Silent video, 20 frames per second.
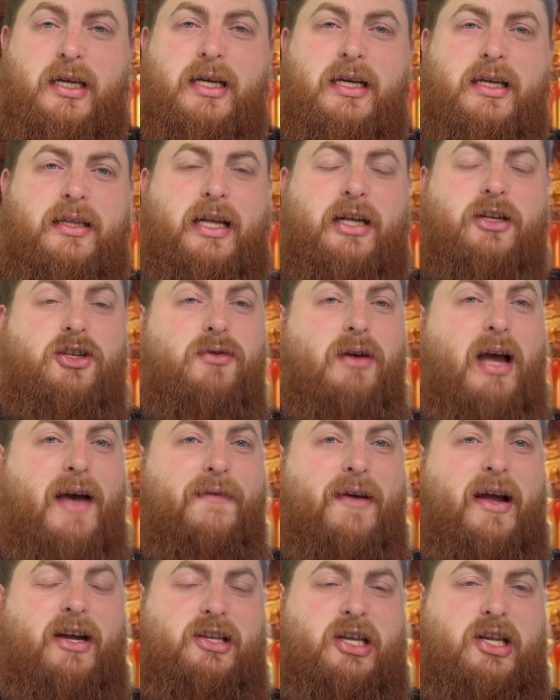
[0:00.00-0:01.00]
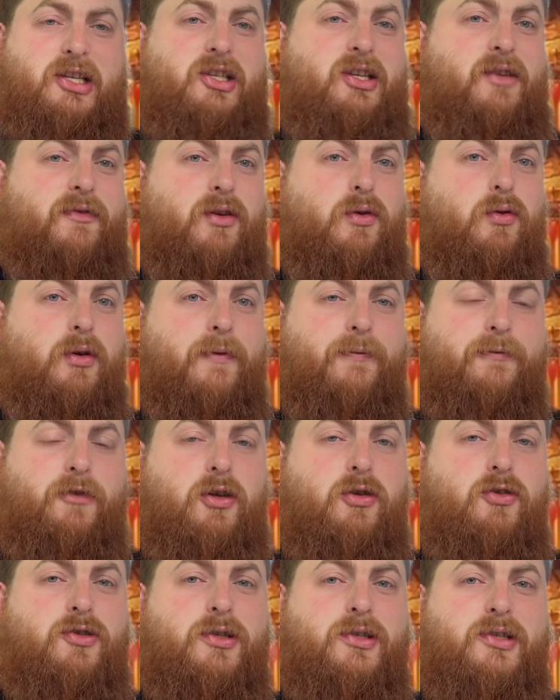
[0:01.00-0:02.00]
They do have access to something called
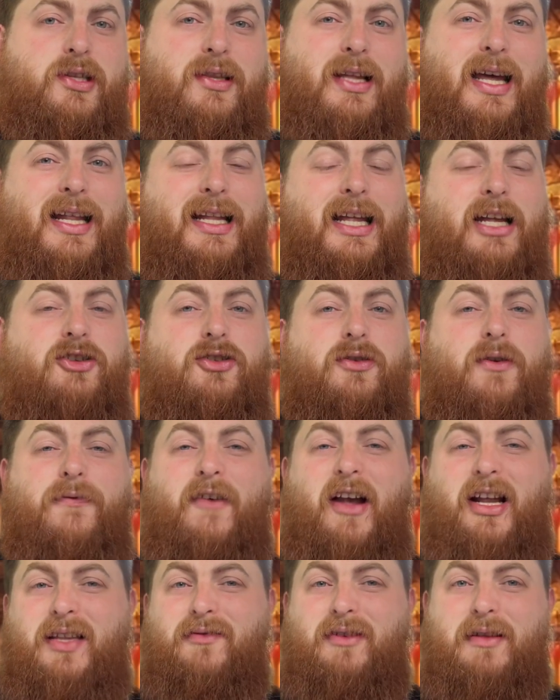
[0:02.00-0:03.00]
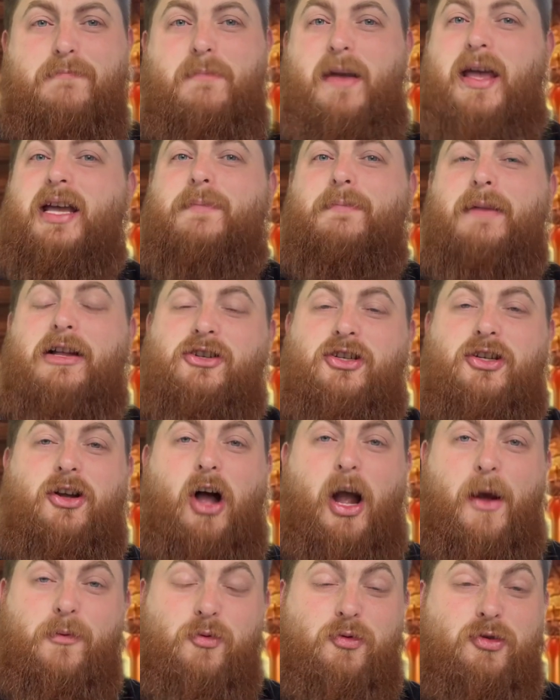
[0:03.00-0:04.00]
infusions, and that lets you effectively make magical
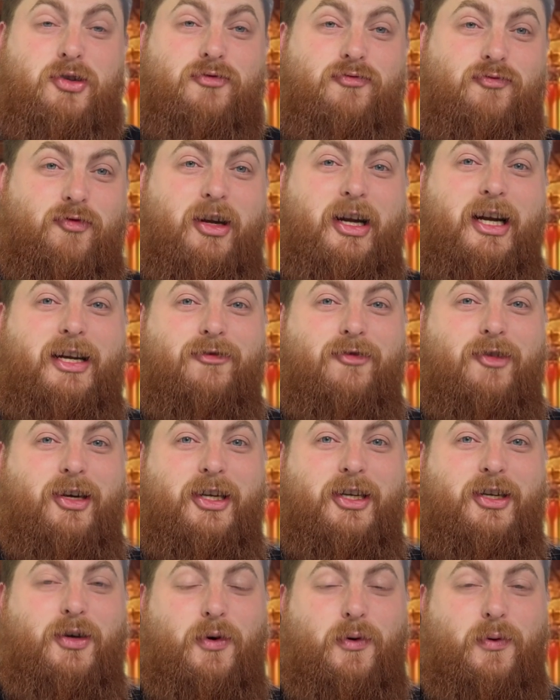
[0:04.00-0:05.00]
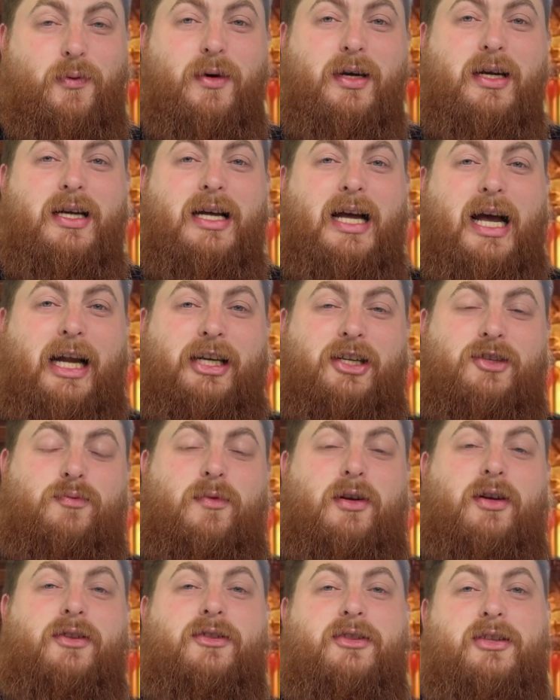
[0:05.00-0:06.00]
items, which is really, really cool, and is
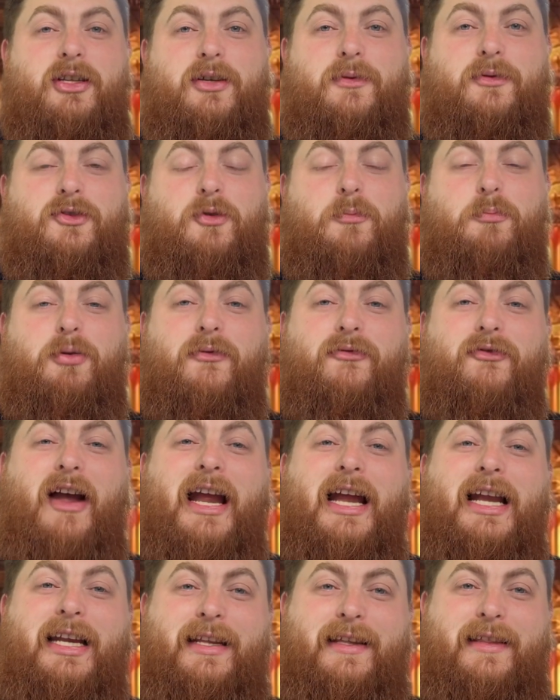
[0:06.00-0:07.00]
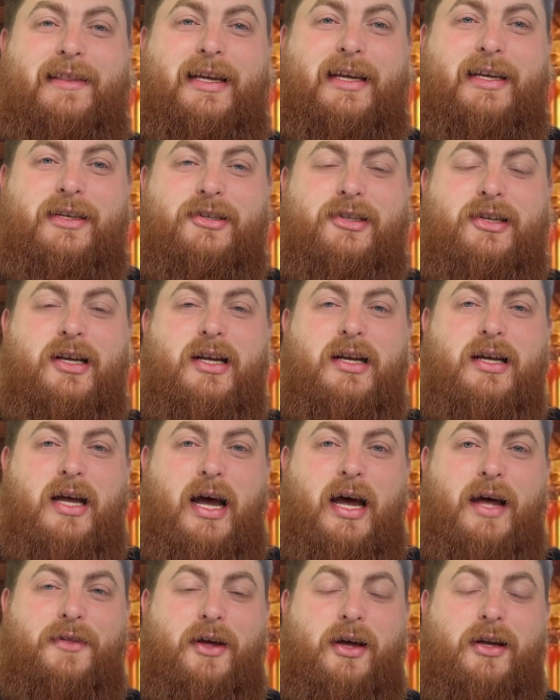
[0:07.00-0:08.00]
one of the sort of prevailing things
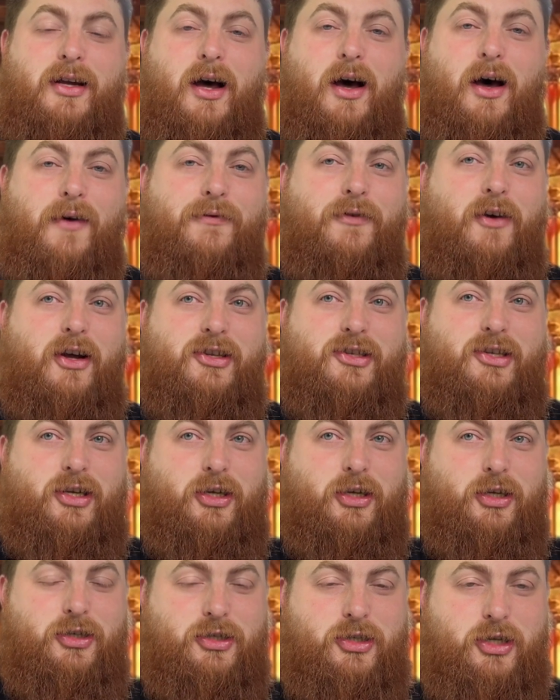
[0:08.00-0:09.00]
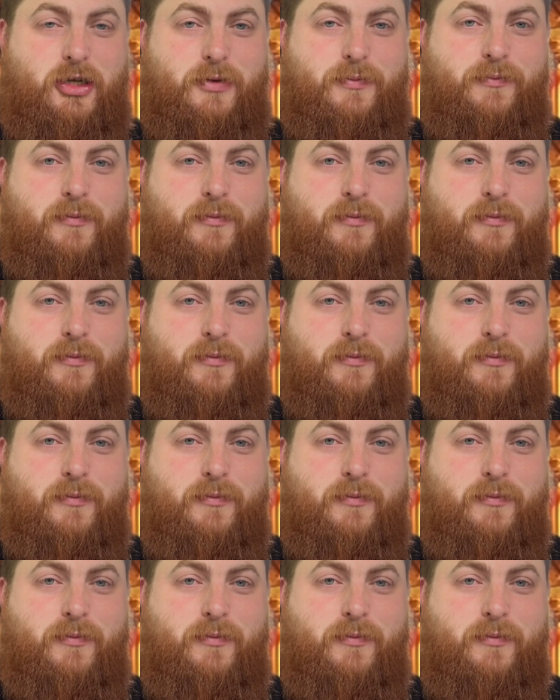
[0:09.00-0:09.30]
that an artificer can do.